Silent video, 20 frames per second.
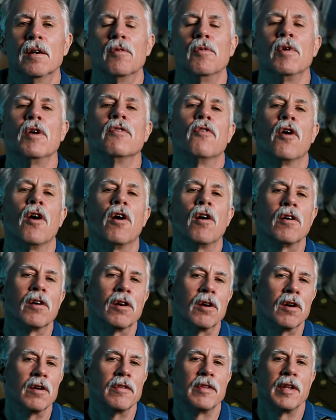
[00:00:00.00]
We've all
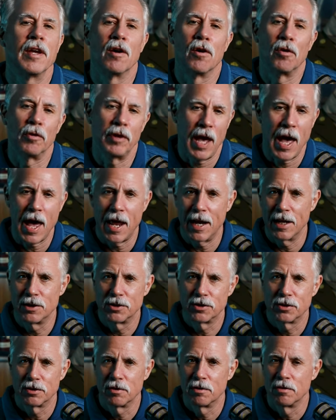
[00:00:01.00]
heard the old
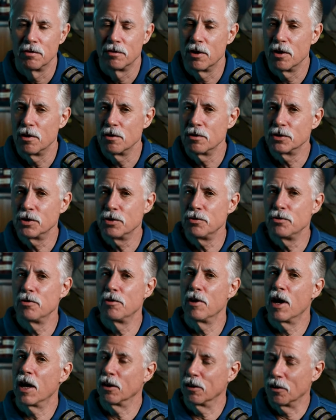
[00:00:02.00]
adage those who do
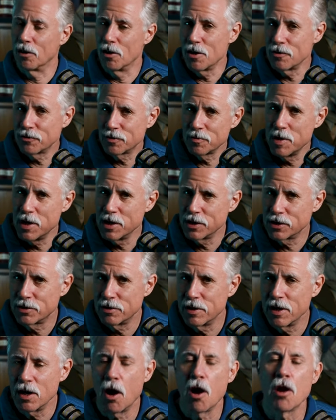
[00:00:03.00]
not learn from
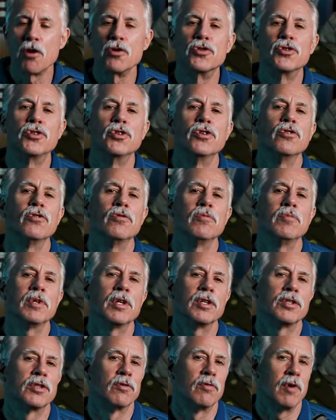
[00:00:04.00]
history are doomed
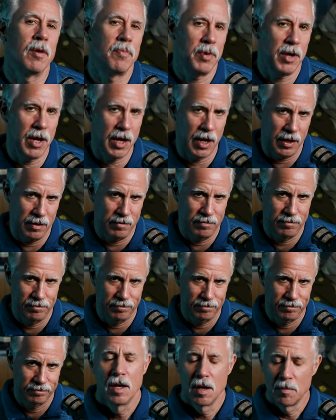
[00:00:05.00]
to repeat it.
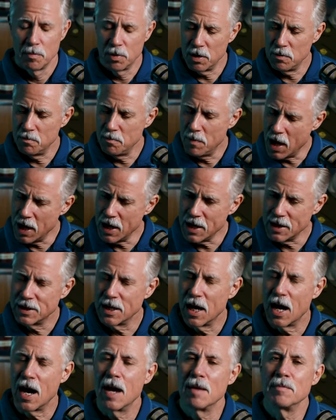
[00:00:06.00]
But many
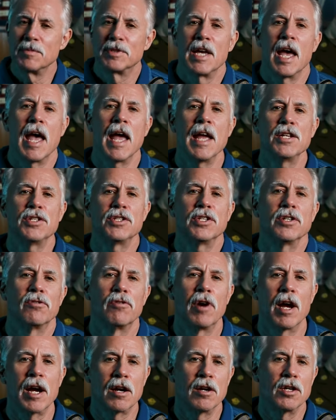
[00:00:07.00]
times, ancient
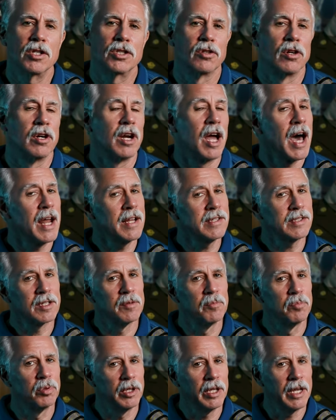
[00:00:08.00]
records are not as
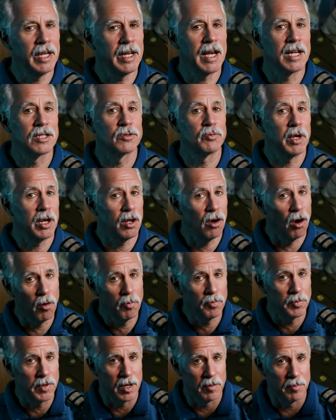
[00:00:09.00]
complete as we'd
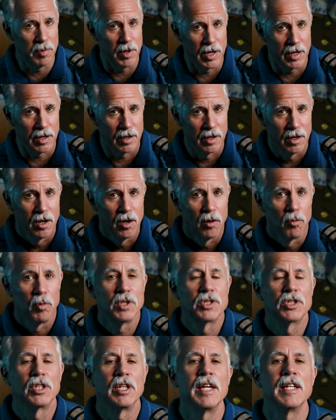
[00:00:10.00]
hoped they'd be,
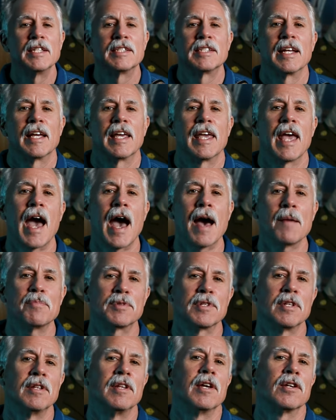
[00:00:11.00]
which leads to gaps
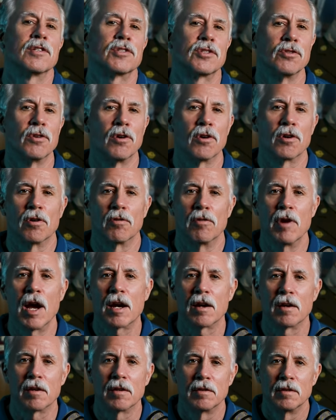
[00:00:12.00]
in the historical
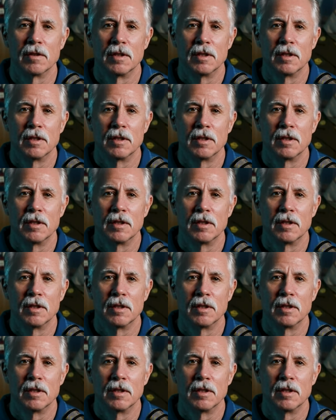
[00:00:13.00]
record.